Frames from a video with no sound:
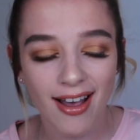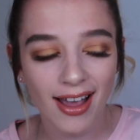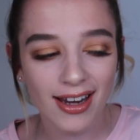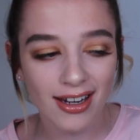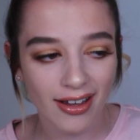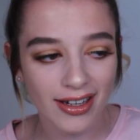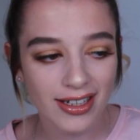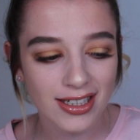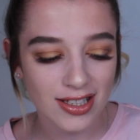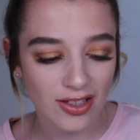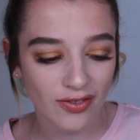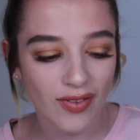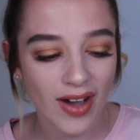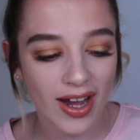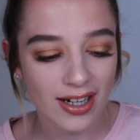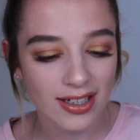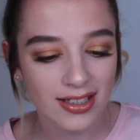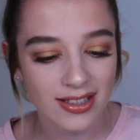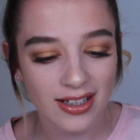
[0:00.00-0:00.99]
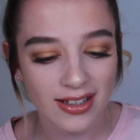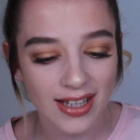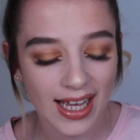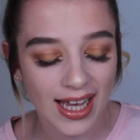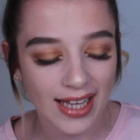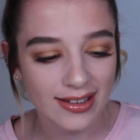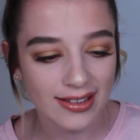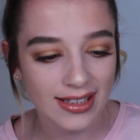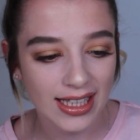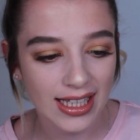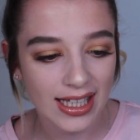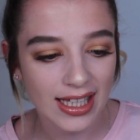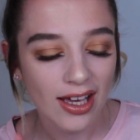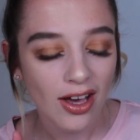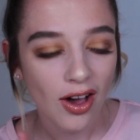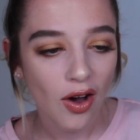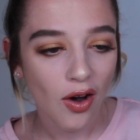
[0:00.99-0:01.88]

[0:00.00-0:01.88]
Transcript: I liked the fact that they had the